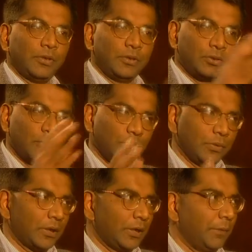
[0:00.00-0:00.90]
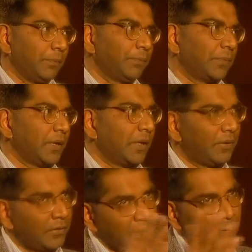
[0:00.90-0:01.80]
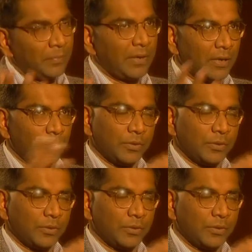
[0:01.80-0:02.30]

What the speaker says: to a third part,